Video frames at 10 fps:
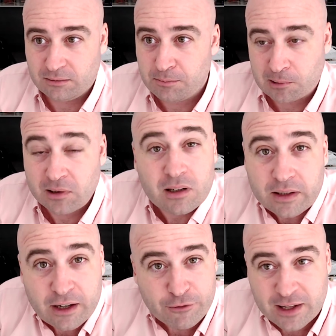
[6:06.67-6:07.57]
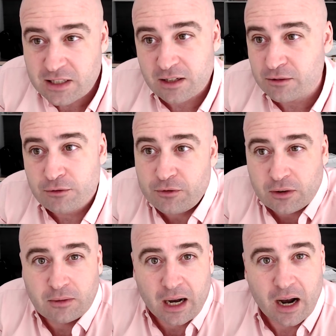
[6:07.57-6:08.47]
politically offensive,
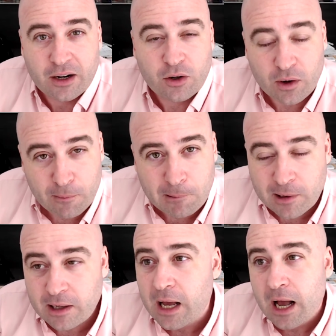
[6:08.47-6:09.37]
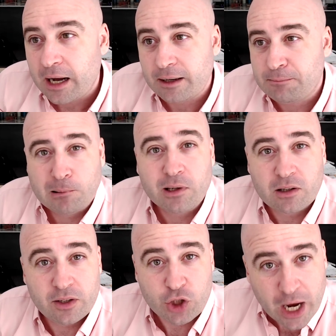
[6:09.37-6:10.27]
I don't know how to put it,
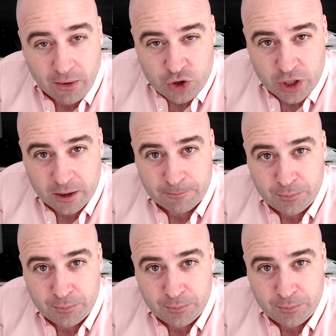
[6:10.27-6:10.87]
politically challenging.